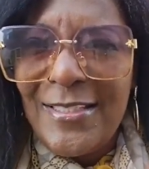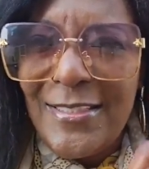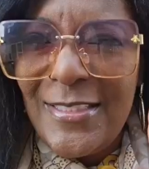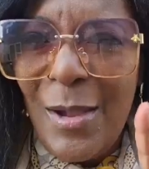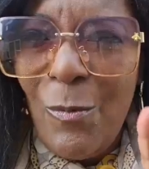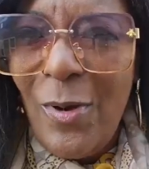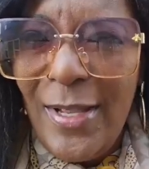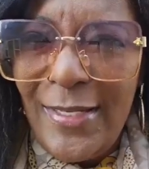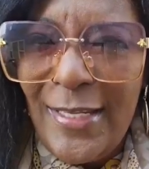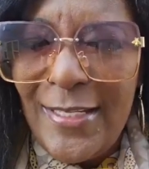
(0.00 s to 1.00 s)
And
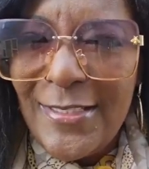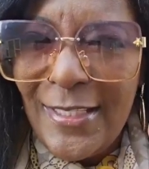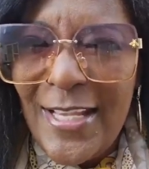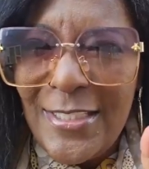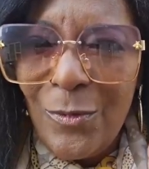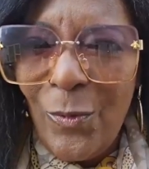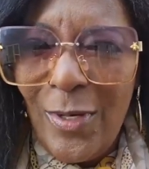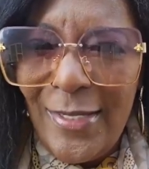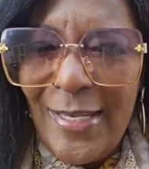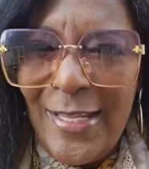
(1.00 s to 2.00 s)
lesson
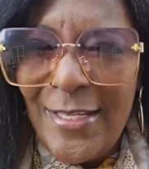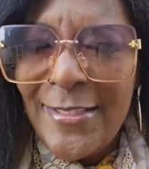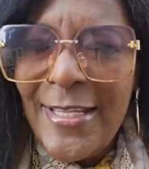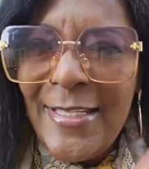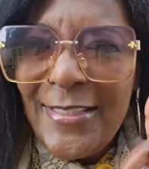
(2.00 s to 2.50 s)
one is